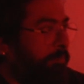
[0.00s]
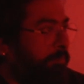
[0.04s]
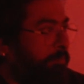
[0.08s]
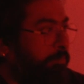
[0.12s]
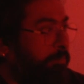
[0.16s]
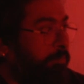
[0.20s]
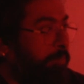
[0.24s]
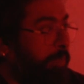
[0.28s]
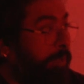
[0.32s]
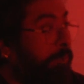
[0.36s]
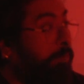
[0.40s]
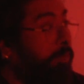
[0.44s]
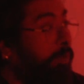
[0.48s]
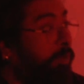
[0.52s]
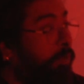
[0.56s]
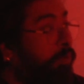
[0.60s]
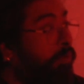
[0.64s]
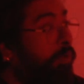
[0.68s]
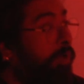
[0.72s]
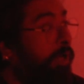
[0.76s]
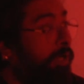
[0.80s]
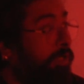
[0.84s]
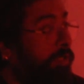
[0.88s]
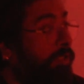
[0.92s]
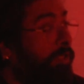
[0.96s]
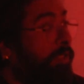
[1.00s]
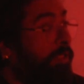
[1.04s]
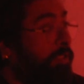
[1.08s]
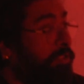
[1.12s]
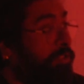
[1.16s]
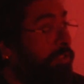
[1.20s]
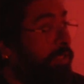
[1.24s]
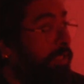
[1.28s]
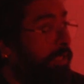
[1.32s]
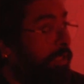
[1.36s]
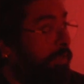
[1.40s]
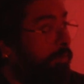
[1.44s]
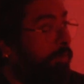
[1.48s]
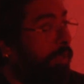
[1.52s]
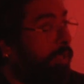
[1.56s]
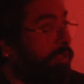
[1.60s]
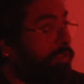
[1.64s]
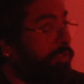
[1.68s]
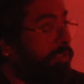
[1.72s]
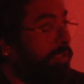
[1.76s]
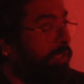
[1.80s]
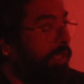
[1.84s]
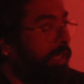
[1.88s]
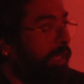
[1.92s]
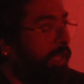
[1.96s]
people who are traditionally
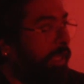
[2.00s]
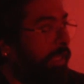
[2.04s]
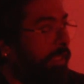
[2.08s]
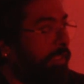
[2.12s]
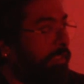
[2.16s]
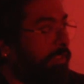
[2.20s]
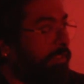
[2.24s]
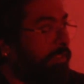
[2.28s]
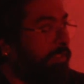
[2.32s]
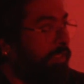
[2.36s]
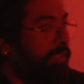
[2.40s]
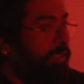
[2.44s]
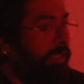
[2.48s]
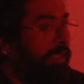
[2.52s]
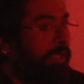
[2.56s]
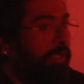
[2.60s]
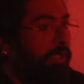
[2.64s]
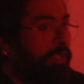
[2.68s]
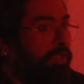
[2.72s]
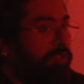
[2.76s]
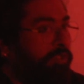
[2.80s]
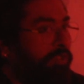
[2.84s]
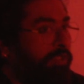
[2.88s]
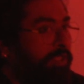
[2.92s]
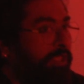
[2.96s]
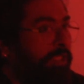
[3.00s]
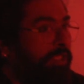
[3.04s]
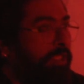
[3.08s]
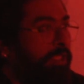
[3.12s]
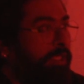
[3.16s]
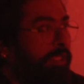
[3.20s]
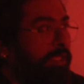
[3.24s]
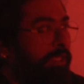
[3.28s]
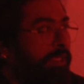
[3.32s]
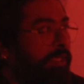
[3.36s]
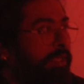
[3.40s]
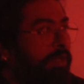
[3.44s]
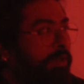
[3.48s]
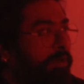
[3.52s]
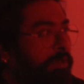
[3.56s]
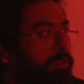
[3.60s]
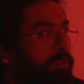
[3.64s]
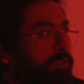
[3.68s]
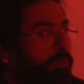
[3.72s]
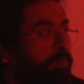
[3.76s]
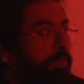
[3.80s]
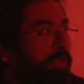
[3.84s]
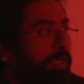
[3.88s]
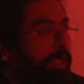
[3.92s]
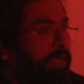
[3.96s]
marginalized. So then the internet
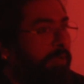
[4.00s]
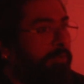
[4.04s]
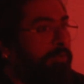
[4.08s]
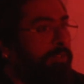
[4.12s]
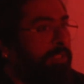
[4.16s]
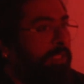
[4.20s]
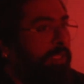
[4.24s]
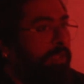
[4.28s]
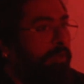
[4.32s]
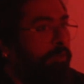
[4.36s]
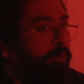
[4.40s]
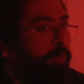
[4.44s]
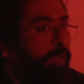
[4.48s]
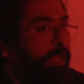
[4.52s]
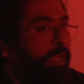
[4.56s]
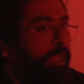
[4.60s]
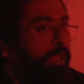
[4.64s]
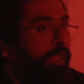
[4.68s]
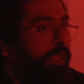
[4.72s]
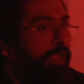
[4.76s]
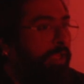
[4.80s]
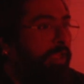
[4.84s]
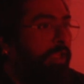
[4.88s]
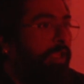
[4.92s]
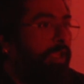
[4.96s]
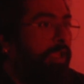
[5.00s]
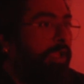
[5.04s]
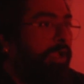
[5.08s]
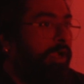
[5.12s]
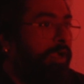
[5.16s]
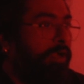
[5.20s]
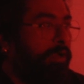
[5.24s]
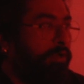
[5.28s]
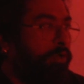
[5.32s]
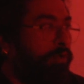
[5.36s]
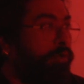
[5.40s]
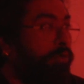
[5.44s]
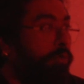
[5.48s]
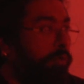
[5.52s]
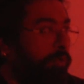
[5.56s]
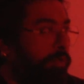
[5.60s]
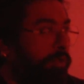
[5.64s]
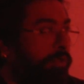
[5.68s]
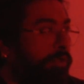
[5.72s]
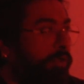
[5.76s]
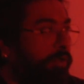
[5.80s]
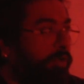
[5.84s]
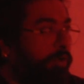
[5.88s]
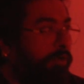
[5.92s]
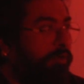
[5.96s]
also becomes in a way a
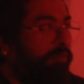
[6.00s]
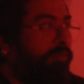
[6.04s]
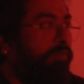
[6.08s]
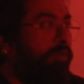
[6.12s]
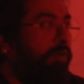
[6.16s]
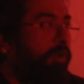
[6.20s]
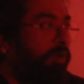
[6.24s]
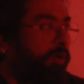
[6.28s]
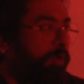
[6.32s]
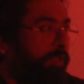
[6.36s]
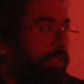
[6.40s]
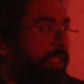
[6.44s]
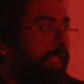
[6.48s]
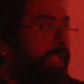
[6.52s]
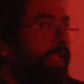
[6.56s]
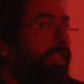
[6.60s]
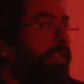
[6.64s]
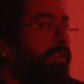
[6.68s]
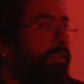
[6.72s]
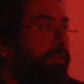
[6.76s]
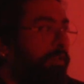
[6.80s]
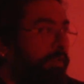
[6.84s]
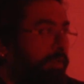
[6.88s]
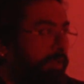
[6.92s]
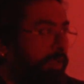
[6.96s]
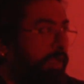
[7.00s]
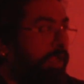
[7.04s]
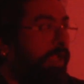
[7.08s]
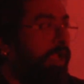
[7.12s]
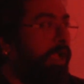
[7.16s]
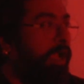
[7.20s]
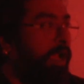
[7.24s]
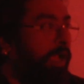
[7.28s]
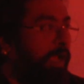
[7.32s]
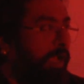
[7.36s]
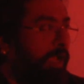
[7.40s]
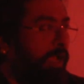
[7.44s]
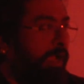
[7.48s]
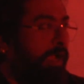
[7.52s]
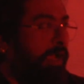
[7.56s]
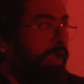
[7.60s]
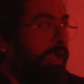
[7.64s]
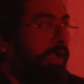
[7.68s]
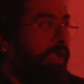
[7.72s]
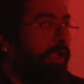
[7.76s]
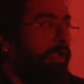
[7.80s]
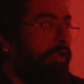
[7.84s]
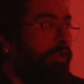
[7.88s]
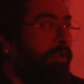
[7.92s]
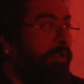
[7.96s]
tool for then
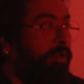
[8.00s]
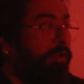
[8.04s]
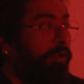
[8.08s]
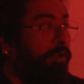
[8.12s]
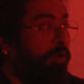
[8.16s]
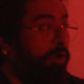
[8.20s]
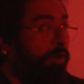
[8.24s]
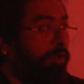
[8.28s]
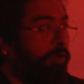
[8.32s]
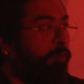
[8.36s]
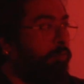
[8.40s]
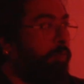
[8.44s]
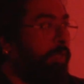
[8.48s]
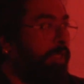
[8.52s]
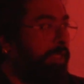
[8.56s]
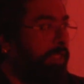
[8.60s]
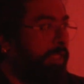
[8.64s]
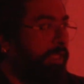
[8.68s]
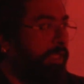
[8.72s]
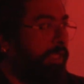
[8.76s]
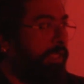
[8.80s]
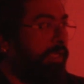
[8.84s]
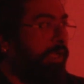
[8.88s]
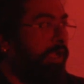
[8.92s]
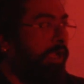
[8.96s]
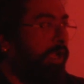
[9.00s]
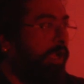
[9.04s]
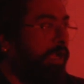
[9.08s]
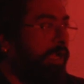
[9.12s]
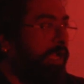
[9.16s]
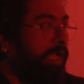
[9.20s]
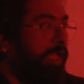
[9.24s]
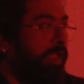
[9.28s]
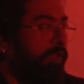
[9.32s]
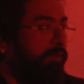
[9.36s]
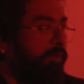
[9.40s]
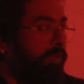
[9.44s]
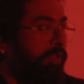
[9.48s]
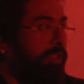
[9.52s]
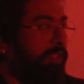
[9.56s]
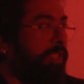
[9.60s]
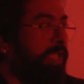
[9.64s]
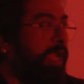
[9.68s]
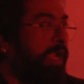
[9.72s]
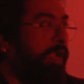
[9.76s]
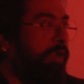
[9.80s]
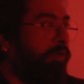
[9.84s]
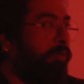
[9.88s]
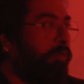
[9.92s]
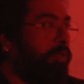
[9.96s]
documenting and archiving
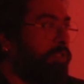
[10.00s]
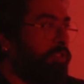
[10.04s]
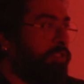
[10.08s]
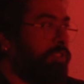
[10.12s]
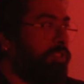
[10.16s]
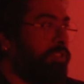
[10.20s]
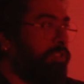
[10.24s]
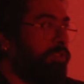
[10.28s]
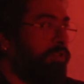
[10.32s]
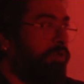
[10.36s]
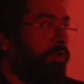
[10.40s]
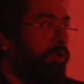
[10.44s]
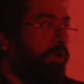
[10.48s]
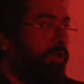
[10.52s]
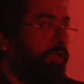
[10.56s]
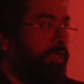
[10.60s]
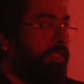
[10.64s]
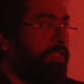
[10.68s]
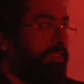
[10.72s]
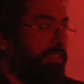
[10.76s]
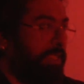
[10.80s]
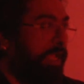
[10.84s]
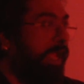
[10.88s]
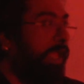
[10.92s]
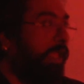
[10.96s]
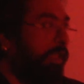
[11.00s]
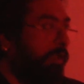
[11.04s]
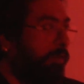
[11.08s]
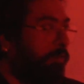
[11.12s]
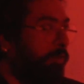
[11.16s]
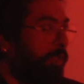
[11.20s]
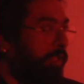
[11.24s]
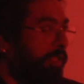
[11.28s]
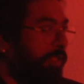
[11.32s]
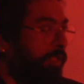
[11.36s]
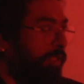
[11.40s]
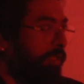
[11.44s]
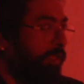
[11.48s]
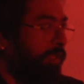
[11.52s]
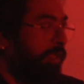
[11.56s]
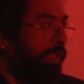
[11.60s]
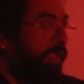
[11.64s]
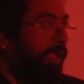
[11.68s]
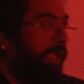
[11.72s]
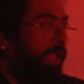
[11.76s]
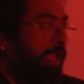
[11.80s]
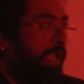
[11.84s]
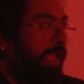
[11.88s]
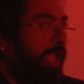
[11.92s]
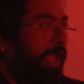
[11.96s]
that which is not desirable.
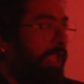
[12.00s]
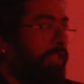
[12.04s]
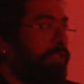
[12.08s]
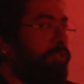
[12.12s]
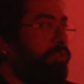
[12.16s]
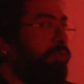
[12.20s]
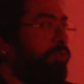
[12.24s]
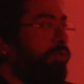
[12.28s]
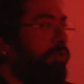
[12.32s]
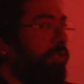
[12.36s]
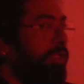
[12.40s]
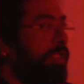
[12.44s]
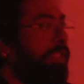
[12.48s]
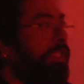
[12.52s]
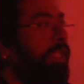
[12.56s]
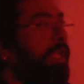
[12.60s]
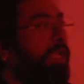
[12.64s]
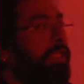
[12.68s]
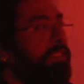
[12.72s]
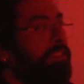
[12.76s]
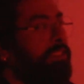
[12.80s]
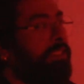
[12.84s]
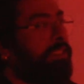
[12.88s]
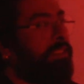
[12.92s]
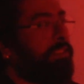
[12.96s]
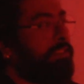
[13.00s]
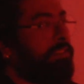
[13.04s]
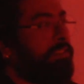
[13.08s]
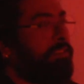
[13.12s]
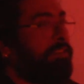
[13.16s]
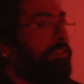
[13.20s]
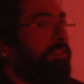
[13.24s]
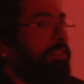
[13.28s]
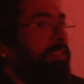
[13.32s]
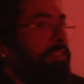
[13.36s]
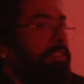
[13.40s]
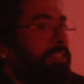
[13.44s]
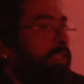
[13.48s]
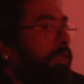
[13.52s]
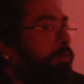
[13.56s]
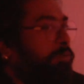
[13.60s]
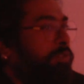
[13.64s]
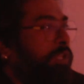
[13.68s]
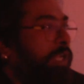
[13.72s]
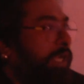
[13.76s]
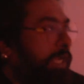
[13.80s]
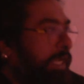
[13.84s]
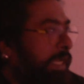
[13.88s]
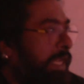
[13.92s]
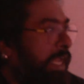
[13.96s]
And so in that sense, a
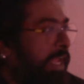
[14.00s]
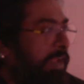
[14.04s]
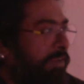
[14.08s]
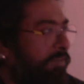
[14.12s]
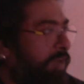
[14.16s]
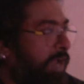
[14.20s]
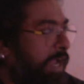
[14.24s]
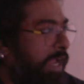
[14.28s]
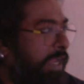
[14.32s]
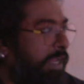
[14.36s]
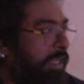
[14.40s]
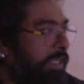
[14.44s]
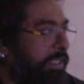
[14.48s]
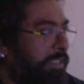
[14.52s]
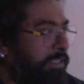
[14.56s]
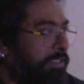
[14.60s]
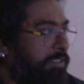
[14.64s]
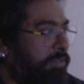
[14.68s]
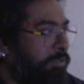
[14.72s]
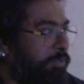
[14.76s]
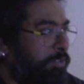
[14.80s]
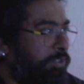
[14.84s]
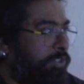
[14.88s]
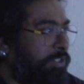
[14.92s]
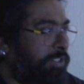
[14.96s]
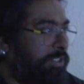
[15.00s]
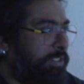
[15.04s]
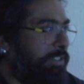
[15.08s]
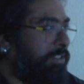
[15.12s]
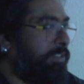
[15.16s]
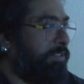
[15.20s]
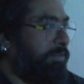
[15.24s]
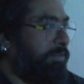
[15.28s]
subject like violence, which is